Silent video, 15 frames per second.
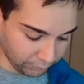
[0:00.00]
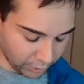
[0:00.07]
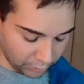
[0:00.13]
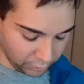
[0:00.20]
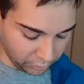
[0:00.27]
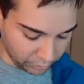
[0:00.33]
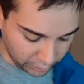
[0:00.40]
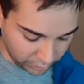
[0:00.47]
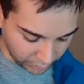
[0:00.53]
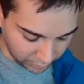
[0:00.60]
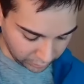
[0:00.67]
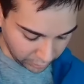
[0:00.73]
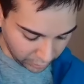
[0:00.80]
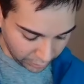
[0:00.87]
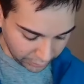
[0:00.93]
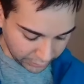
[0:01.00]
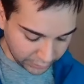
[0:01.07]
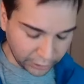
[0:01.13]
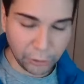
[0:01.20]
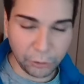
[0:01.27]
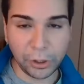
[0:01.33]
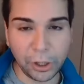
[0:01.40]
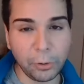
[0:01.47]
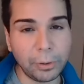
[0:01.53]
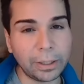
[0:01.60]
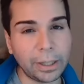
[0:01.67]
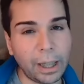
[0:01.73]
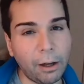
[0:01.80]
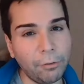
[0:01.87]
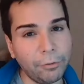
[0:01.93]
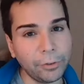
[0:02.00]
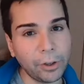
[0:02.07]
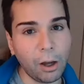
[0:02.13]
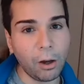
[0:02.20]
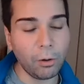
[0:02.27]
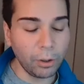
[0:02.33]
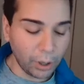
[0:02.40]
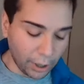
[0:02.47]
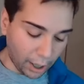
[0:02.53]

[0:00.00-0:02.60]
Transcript: Interesting. This is union with self though.